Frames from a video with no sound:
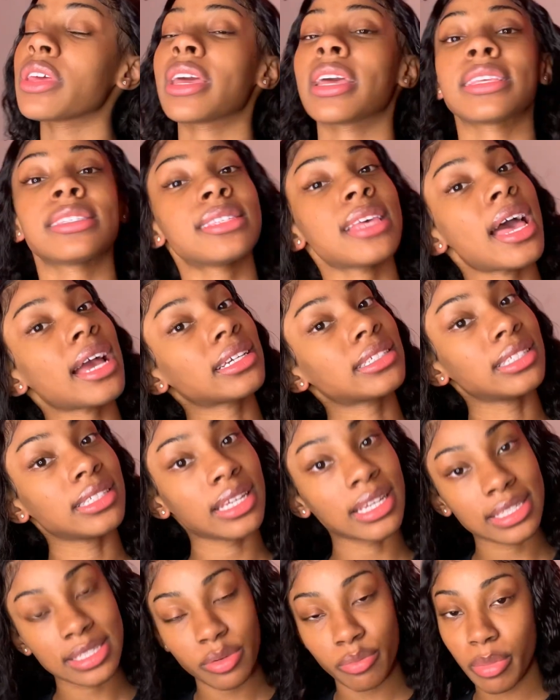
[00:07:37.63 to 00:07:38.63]
the exact
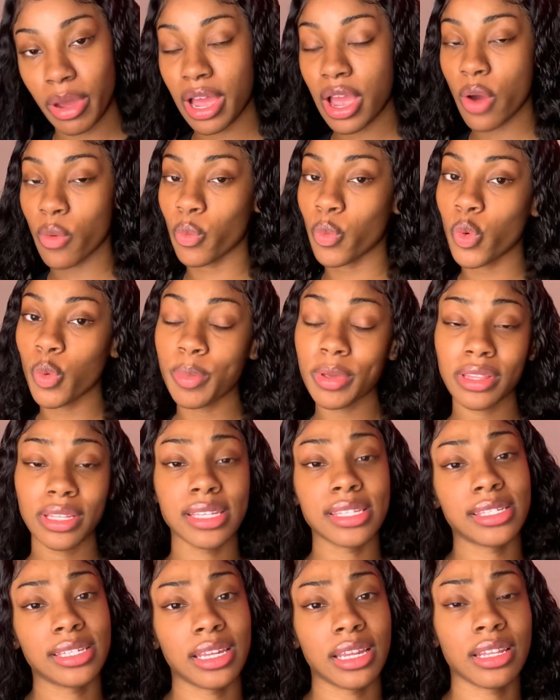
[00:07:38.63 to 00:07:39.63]
link to buy it will be
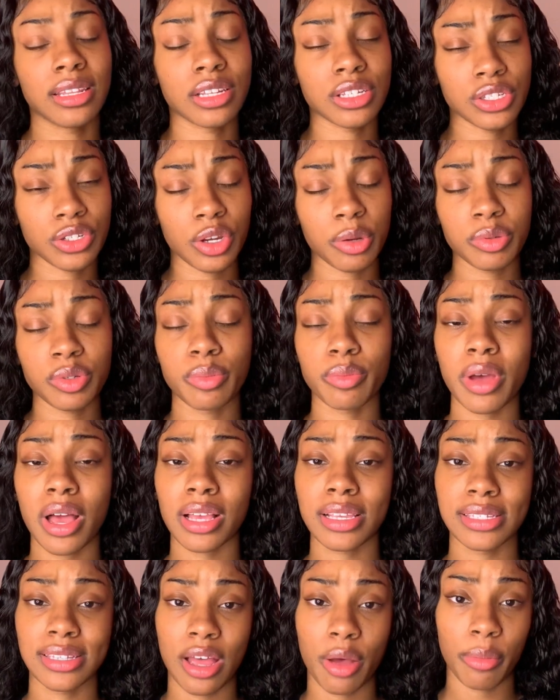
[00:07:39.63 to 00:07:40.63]
listed in the description
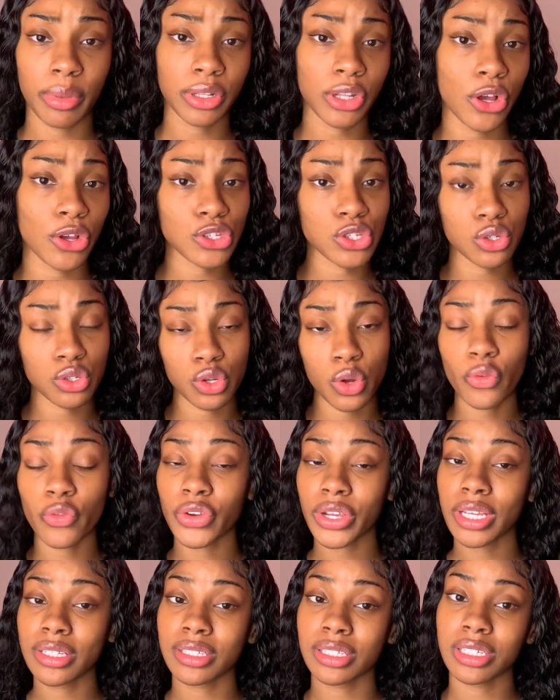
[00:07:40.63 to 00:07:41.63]
box down below, so don't
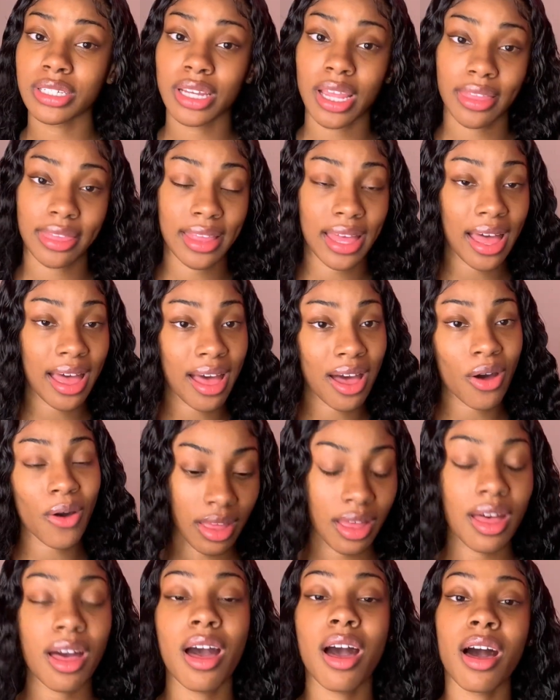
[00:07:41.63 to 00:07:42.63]
forget to check that
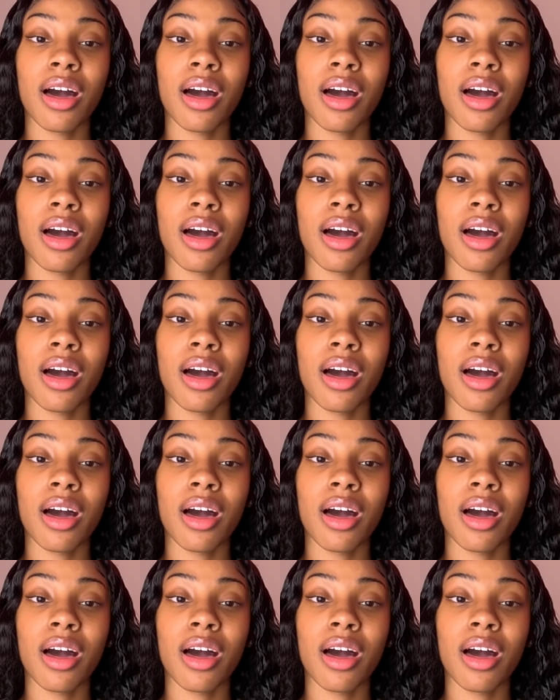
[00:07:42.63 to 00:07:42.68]
out,